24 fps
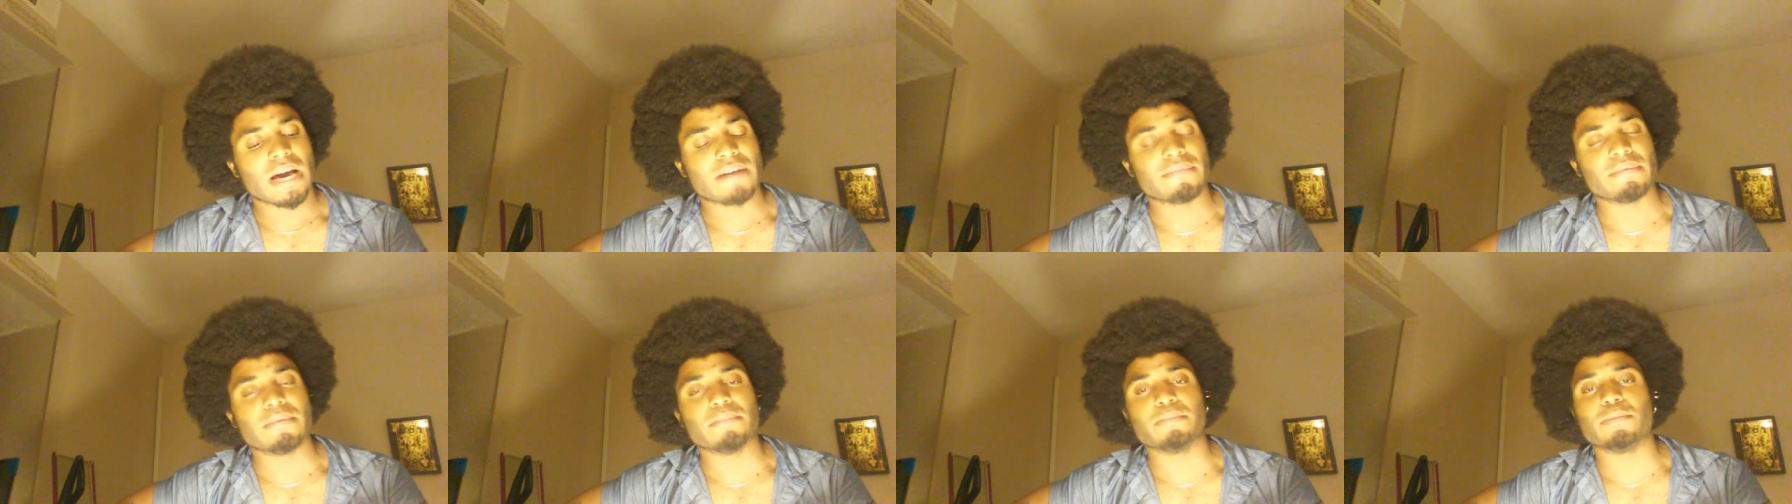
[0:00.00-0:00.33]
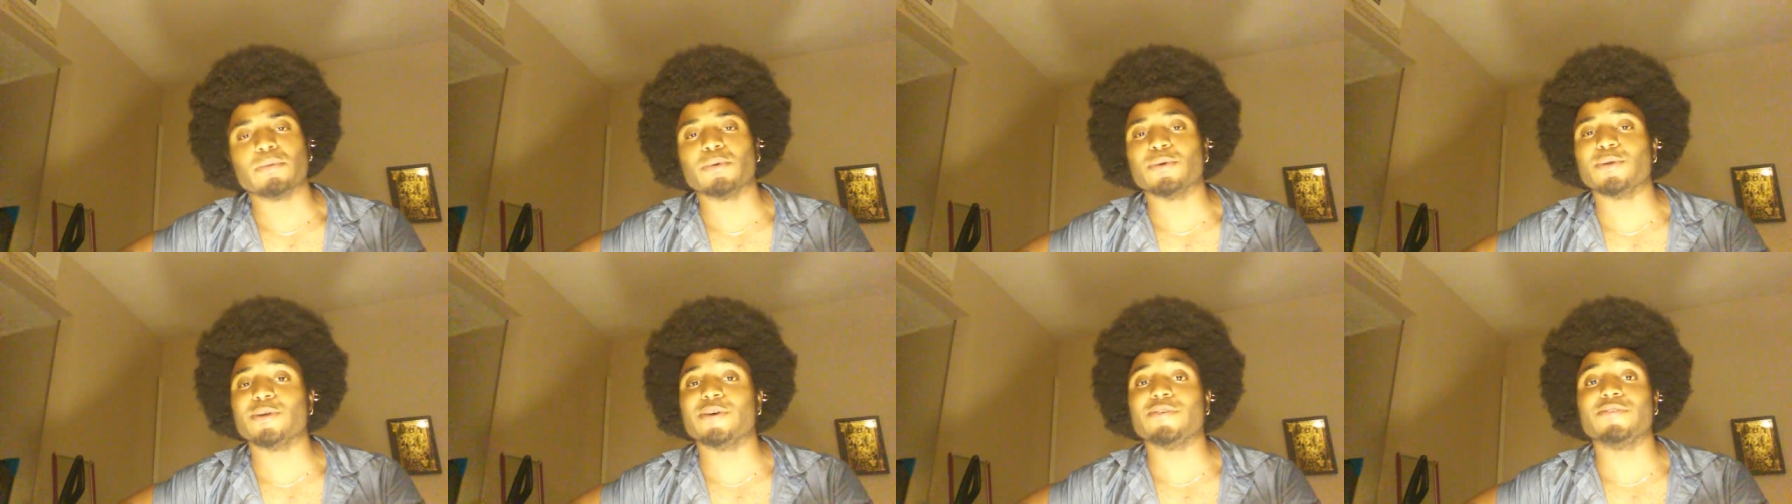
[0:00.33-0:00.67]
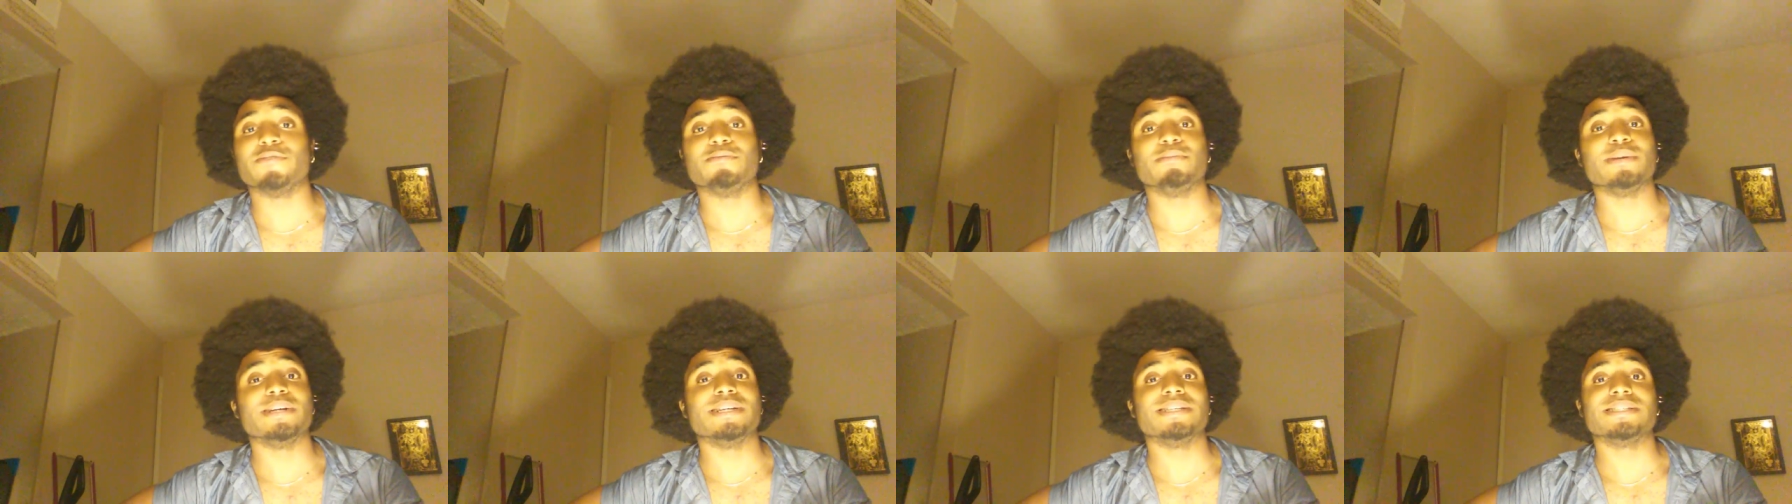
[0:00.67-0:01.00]
I've been pulled
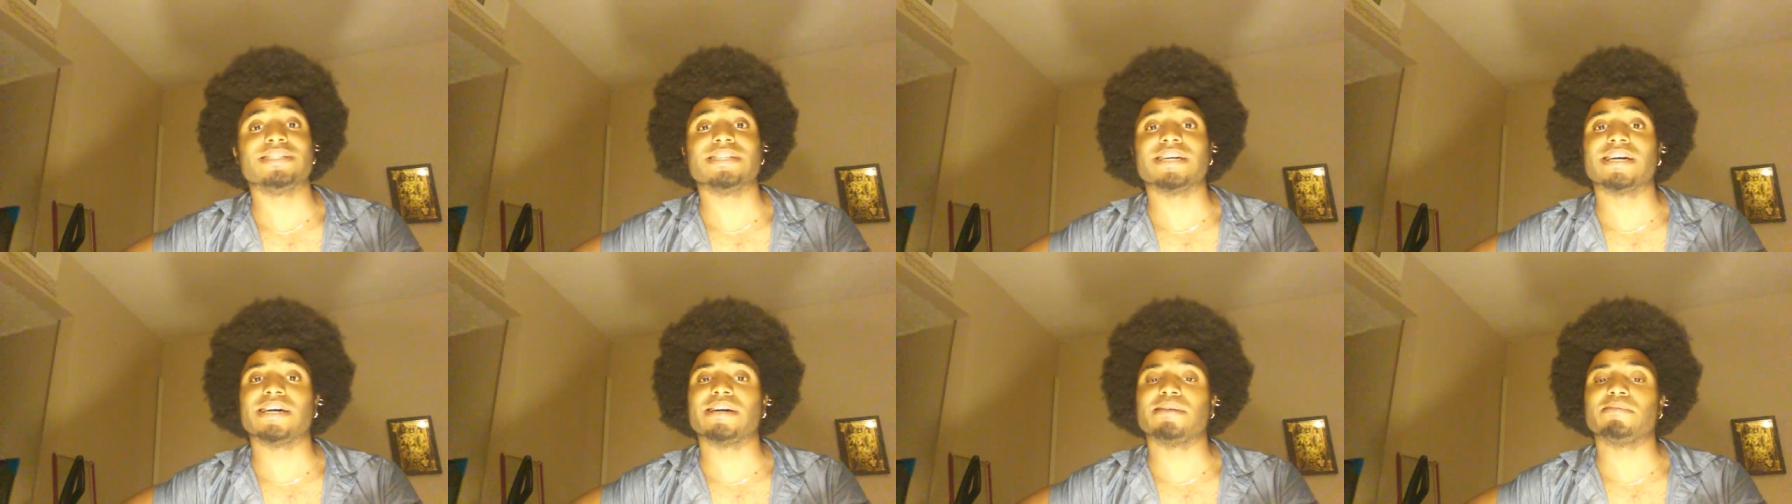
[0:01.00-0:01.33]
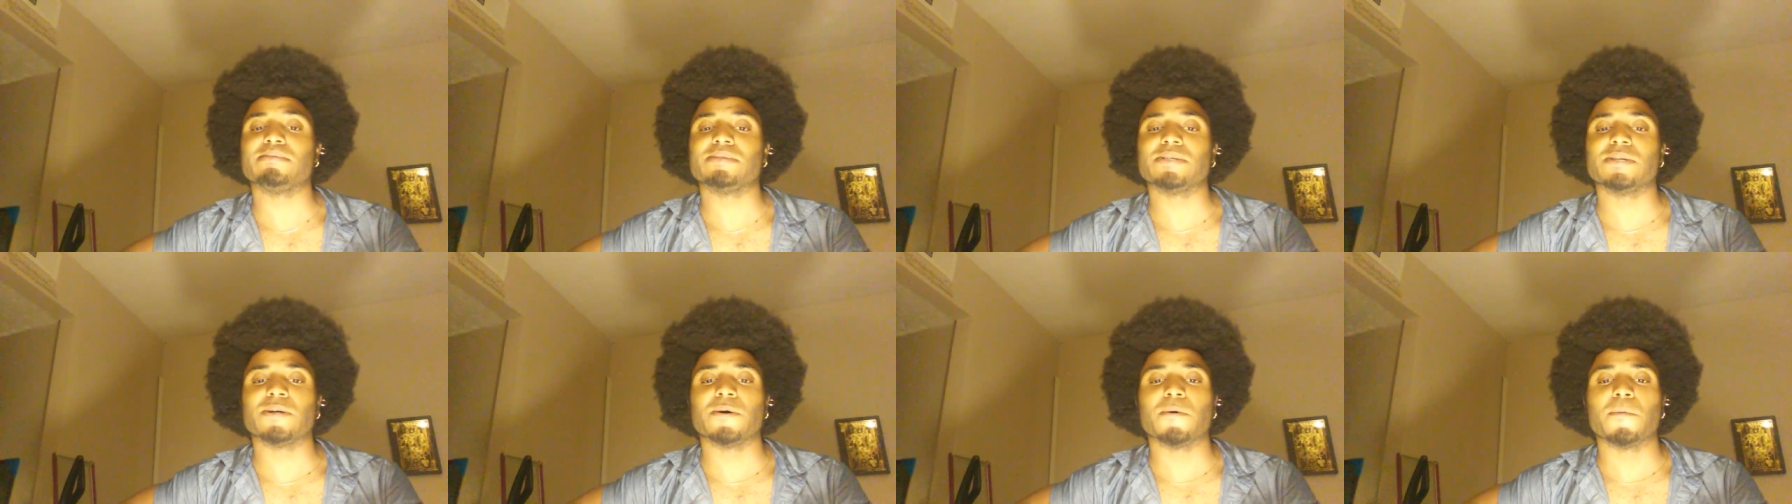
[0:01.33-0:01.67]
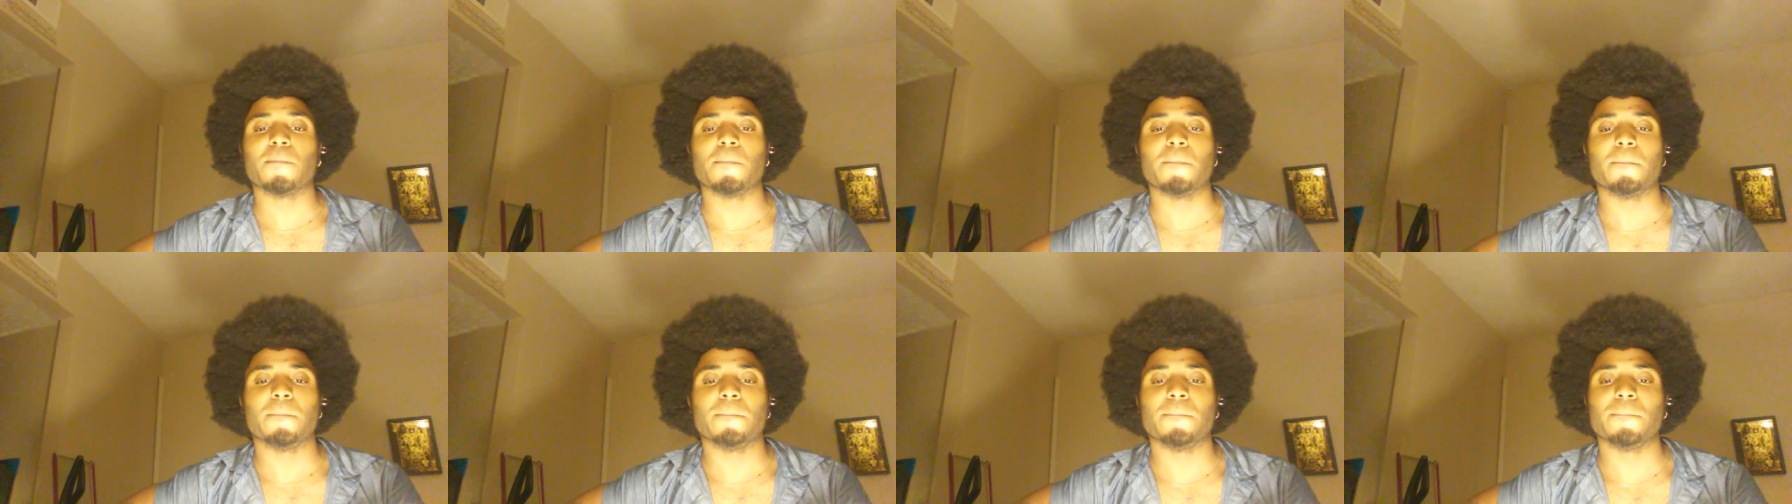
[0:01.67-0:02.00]
over many times, you
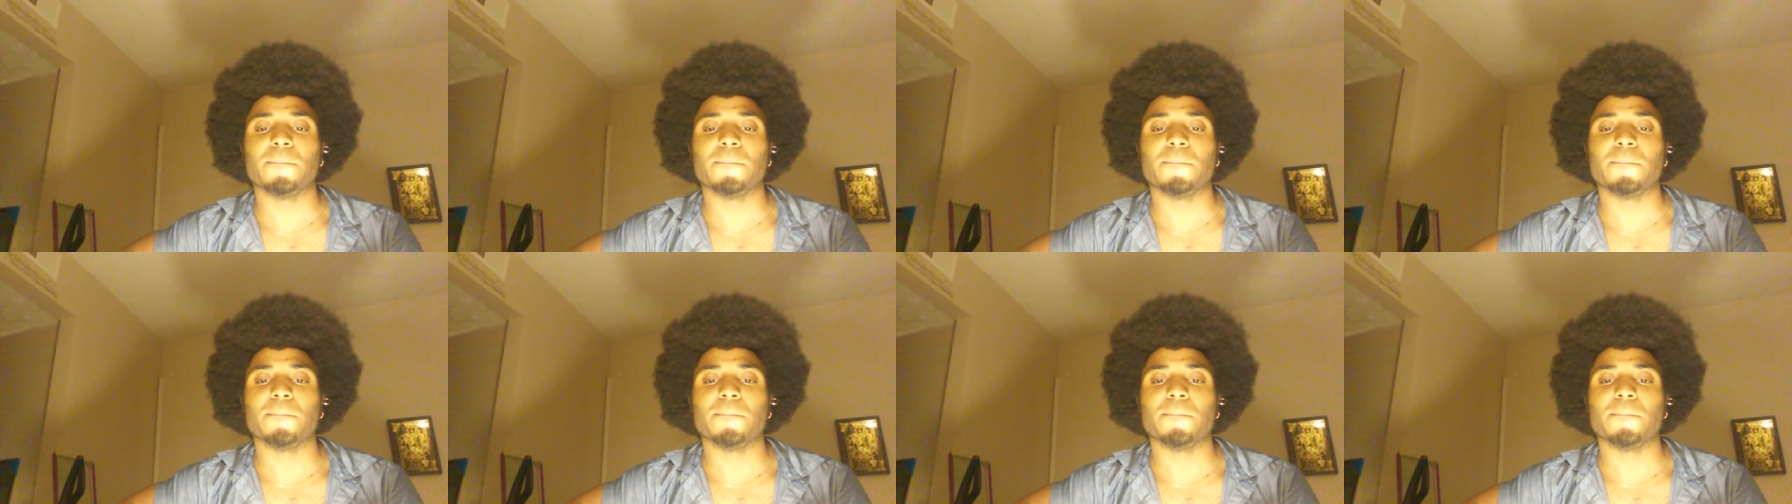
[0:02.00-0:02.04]
know.